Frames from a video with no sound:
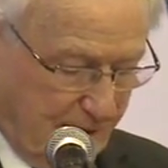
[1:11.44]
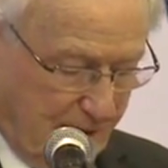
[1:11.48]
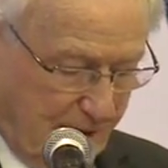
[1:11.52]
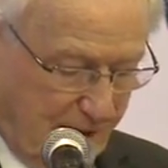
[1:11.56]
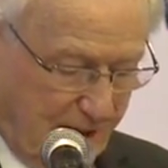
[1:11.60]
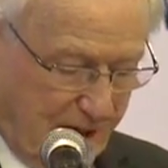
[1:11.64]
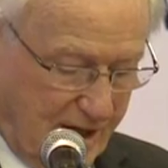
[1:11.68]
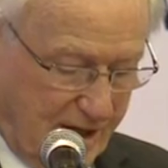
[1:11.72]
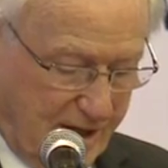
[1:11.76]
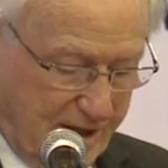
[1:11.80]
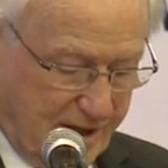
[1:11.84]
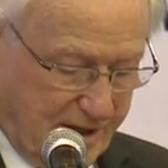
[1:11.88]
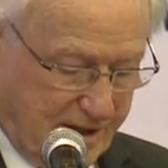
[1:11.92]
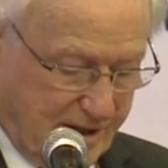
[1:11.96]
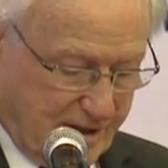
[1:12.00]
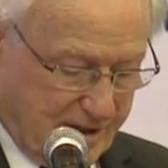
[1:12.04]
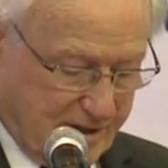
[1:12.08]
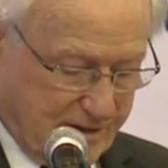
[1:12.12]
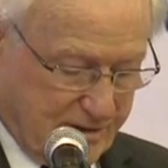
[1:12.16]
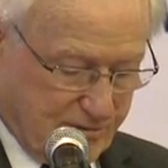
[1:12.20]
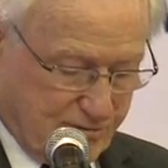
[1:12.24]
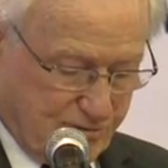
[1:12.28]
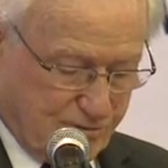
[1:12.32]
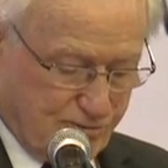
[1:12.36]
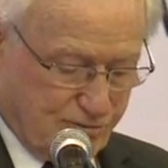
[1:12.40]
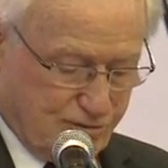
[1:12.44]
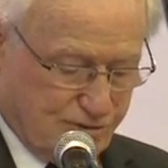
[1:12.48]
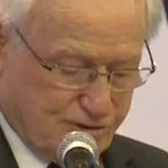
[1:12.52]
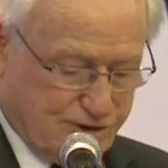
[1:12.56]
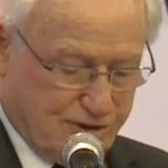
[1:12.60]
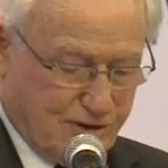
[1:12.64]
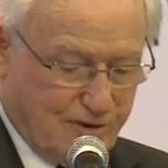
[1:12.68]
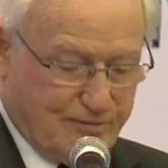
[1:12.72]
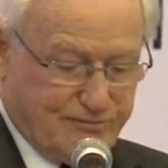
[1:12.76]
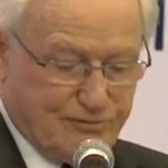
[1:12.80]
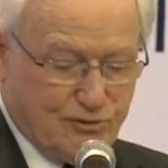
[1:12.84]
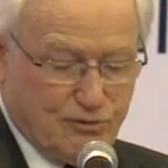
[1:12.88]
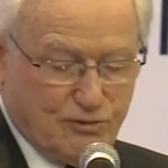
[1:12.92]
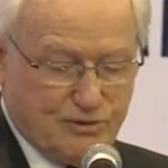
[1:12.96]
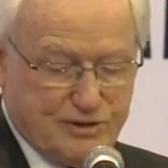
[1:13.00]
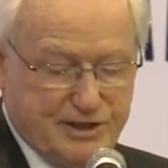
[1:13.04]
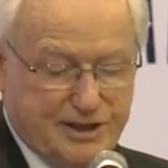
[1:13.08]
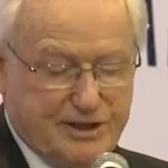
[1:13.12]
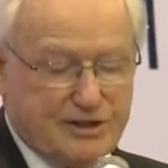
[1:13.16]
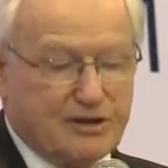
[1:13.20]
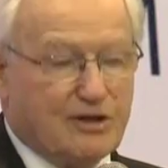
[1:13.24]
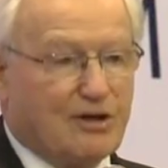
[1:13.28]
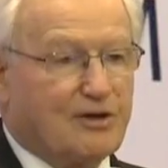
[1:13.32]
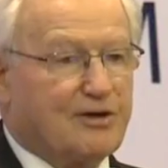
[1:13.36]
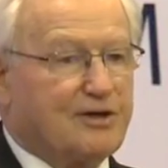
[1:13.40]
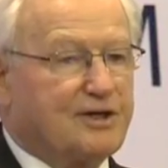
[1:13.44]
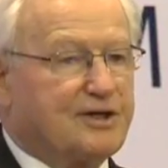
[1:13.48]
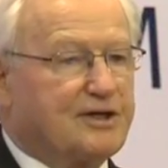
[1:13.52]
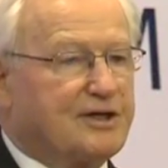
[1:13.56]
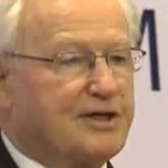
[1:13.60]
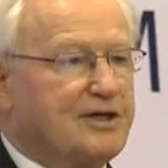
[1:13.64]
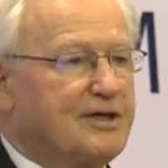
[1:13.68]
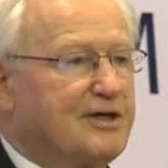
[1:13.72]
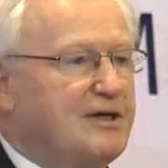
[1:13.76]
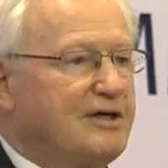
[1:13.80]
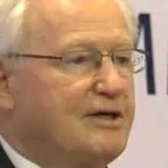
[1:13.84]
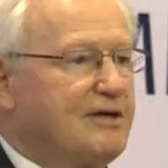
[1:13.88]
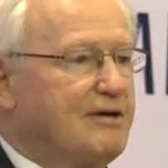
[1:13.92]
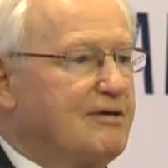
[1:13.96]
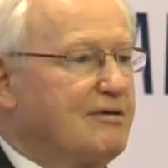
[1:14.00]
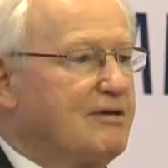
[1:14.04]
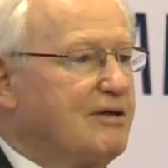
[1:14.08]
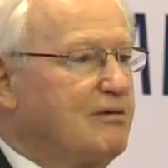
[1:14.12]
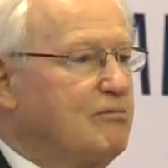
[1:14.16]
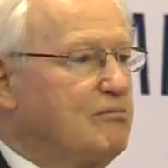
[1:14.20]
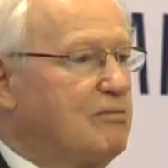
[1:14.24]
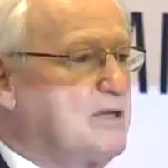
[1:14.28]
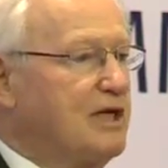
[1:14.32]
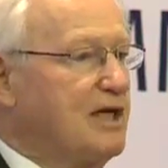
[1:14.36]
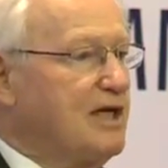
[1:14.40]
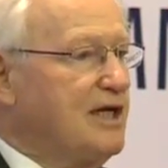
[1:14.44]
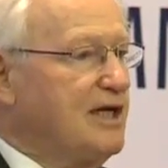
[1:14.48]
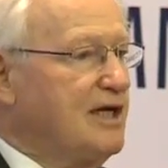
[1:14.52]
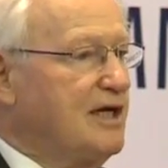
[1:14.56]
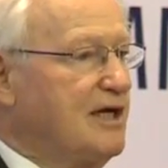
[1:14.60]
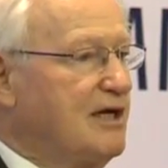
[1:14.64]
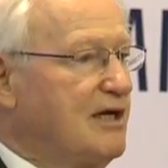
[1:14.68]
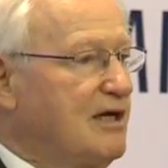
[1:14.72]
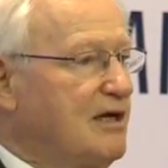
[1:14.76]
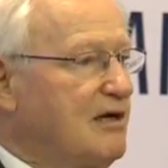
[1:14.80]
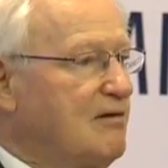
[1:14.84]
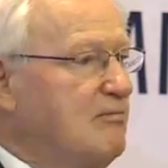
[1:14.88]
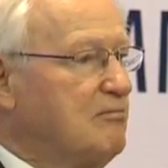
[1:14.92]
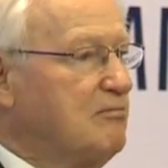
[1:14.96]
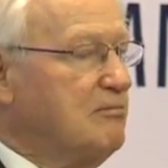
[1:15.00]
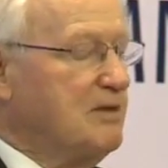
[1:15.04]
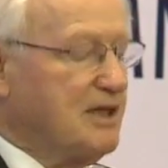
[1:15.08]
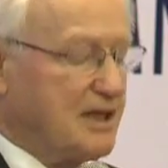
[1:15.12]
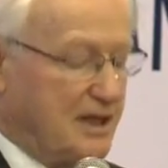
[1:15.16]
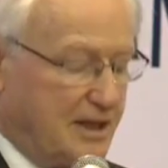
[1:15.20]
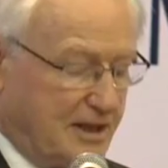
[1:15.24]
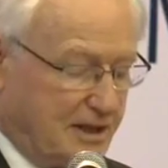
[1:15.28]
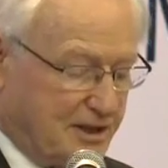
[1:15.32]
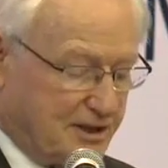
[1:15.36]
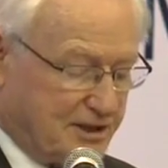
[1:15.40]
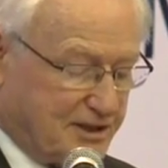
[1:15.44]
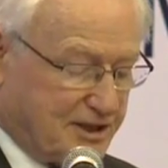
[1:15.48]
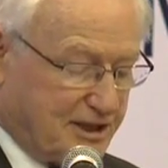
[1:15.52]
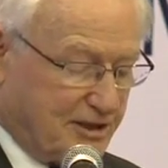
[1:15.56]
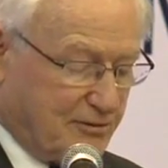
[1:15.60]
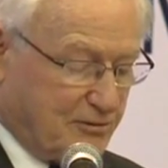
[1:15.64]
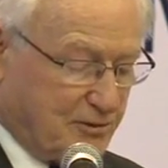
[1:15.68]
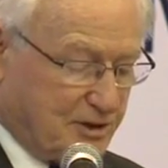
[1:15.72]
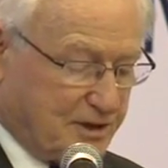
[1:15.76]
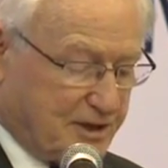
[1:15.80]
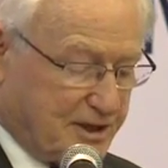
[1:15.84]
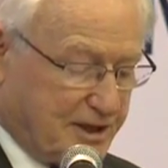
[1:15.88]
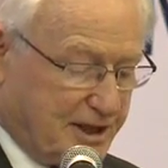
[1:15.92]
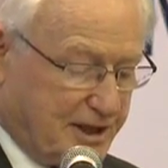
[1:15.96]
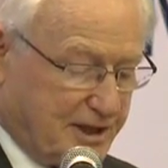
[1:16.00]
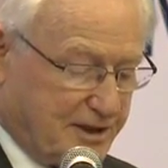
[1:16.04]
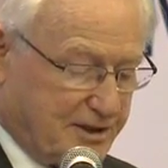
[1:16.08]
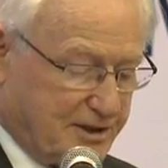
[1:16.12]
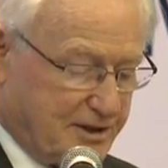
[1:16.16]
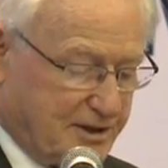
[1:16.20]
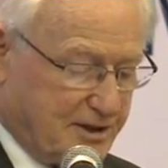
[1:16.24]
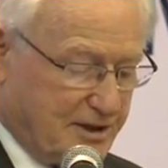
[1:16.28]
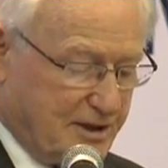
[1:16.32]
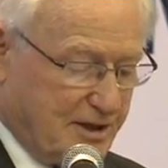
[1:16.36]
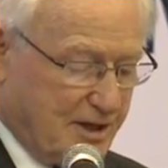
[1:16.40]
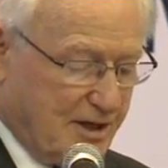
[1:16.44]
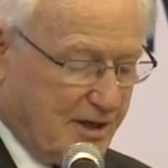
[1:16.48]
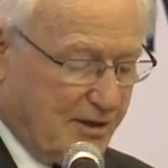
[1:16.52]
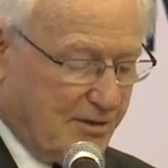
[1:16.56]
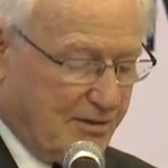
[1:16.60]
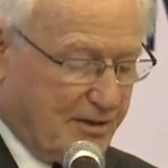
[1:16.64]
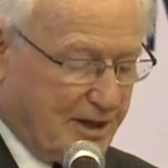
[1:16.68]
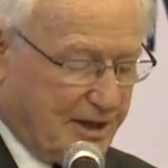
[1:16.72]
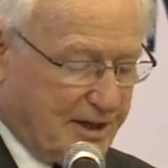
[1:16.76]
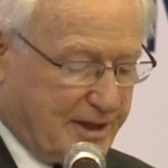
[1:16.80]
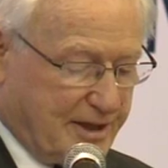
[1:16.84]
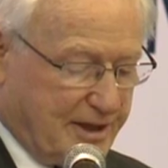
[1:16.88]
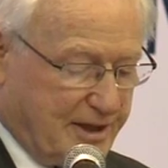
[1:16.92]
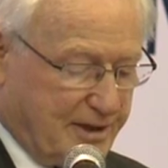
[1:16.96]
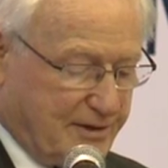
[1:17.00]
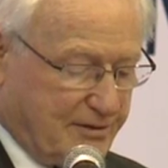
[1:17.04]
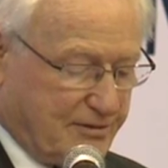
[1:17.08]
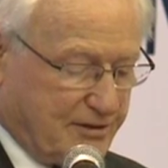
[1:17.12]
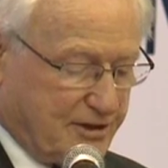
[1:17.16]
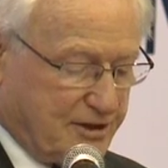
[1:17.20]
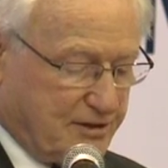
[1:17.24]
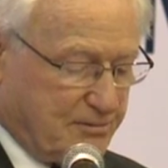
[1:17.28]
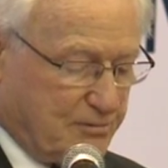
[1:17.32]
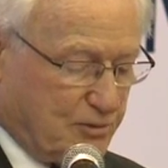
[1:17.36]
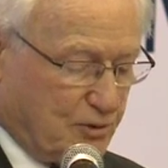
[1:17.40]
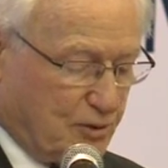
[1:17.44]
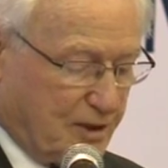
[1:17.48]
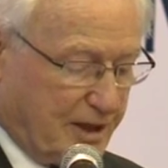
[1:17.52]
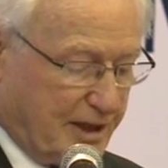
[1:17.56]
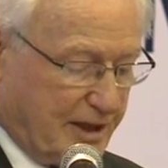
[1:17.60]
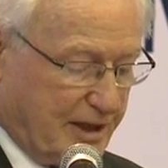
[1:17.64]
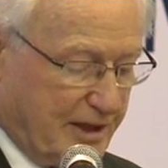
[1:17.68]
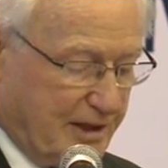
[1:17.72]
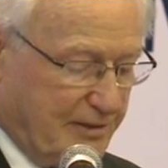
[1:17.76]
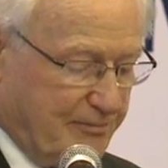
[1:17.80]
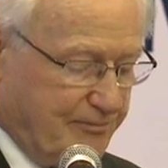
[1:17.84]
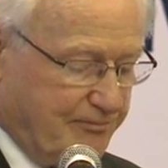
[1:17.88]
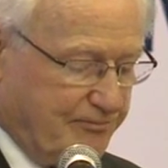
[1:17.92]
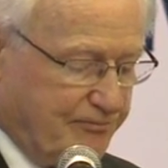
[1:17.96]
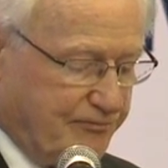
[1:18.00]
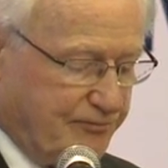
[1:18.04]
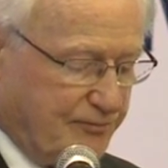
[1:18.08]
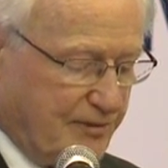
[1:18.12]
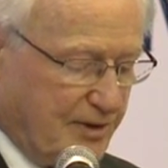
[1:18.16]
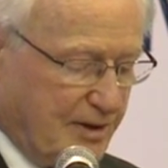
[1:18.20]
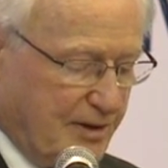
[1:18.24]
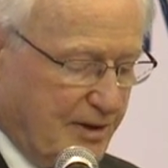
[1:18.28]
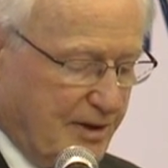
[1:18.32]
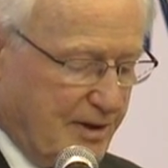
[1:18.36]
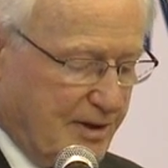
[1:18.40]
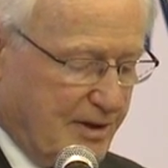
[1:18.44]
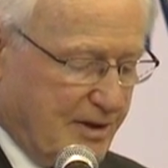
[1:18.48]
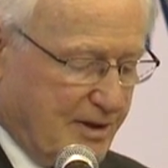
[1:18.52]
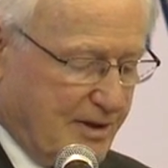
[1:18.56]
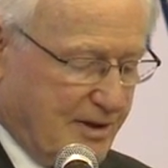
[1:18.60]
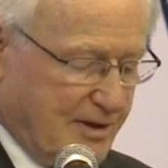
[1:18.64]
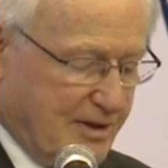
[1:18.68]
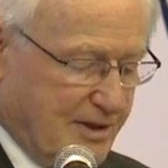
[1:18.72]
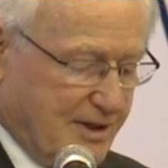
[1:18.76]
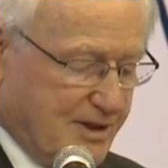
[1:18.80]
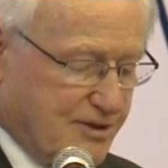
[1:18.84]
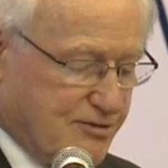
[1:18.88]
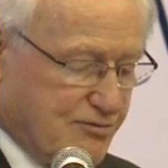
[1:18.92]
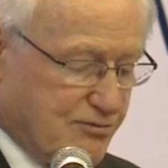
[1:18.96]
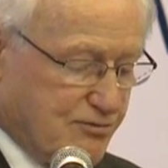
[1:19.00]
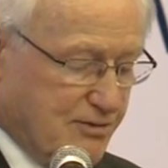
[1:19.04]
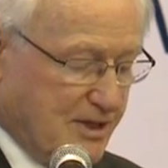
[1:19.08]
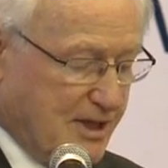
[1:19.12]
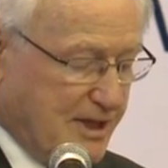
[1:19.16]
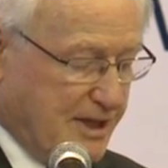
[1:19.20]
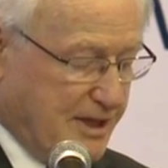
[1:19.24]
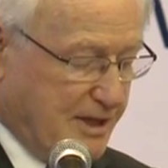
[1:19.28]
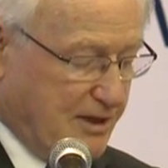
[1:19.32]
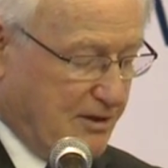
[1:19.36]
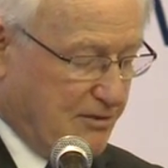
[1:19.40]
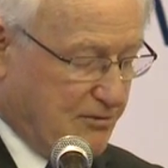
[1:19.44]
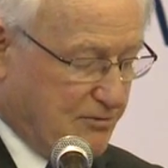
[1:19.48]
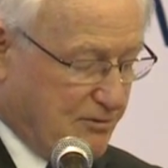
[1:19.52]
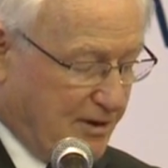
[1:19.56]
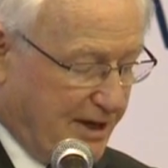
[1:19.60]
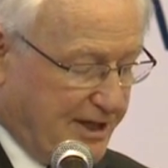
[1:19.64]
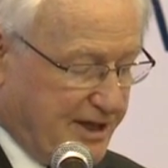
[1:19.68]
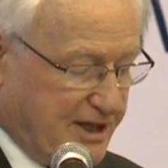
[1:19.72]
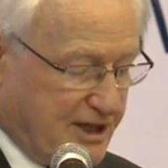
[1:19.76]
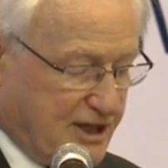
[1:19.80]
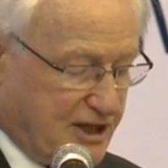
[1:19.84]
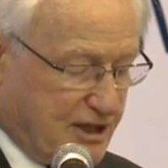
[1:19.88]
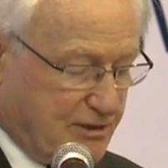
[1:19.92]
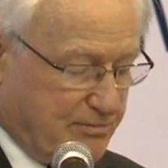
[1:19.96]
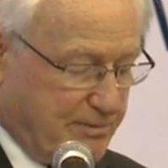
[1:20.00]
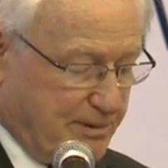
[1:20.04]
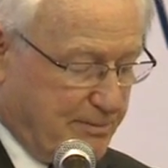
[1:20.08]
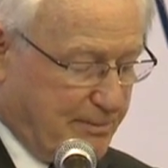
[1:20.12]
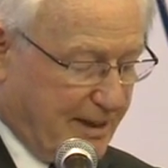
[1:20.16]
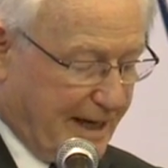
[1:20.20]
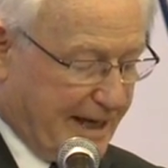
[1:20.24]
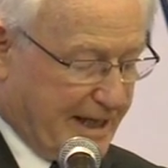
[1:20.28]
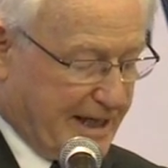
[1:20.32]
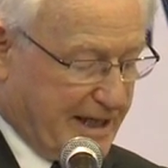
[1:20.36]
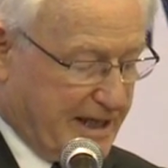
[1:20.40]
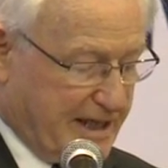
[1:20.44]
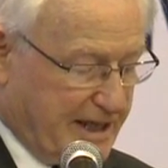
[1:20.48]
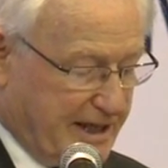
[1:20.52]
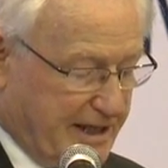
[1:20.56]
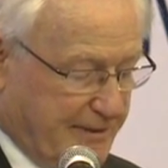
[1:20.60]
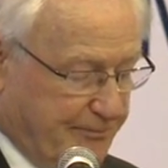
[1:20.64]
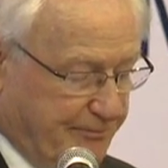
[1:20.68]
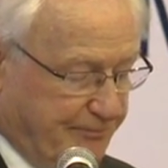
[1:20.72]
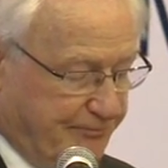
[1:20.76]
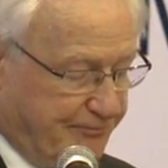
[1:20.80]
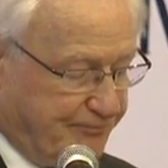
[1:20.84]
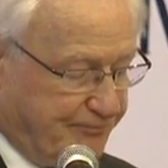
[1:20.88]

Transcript: I also, of course, acknowledge the many, many distinguished guests that are here this morning. It's really great to be back here.